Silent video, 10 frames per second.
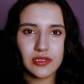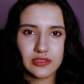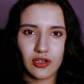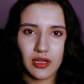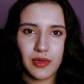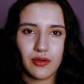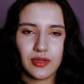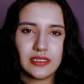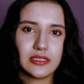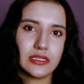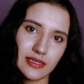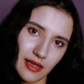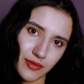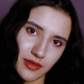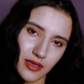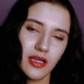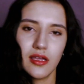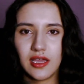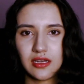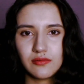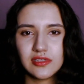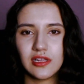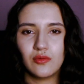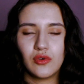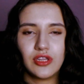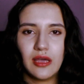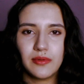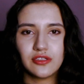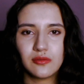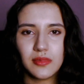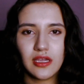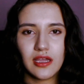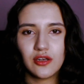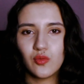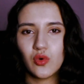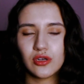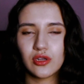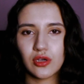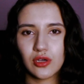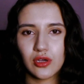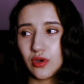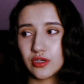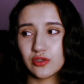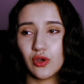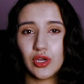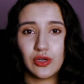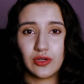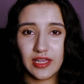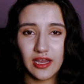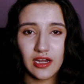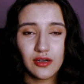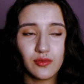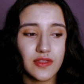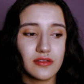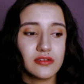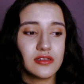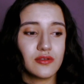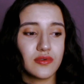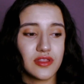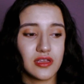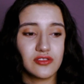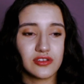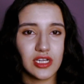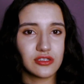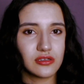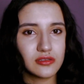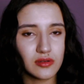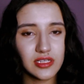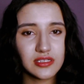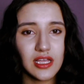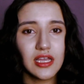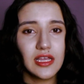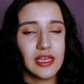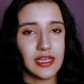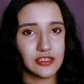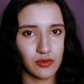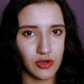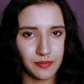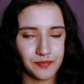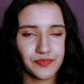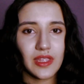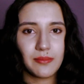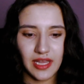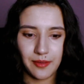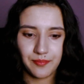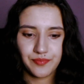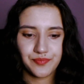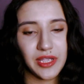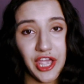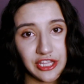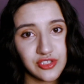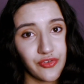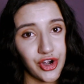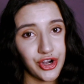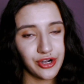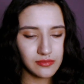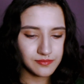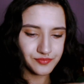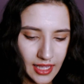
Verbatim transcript: I will talk about this in depth, and I will tell what happened to me and what what is going on there with, with international students, and so on. But yeah, that's my answer.